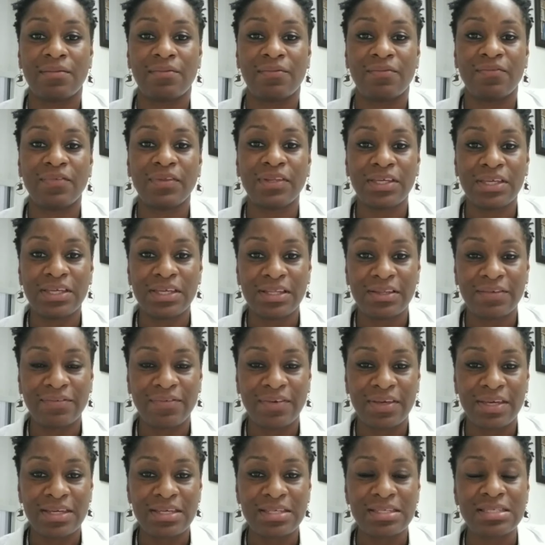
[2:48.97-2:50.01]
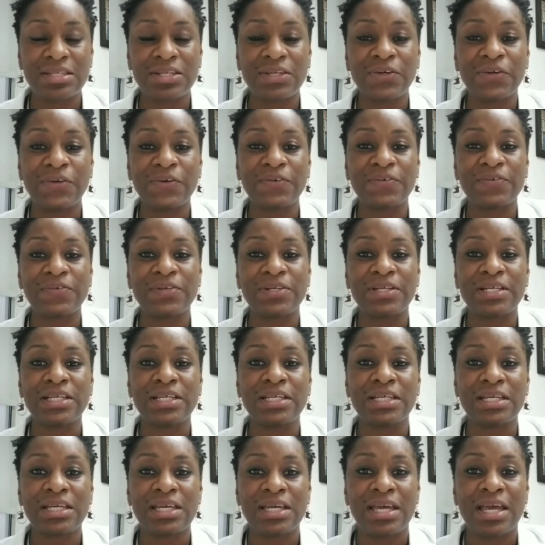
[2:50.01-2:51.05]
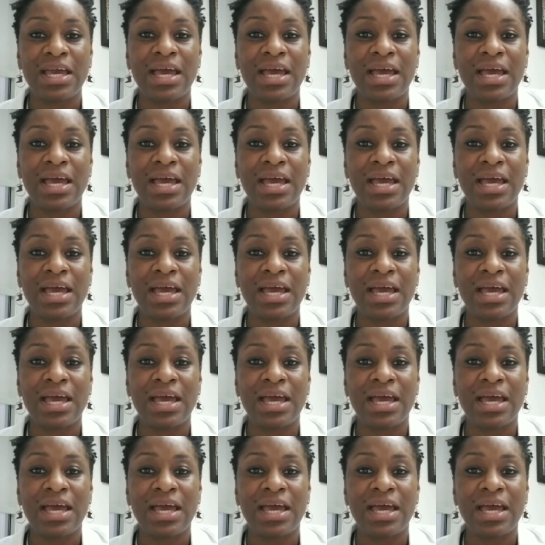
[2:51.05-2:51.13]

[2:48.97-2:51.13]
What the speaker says: follicular phase in the ovary,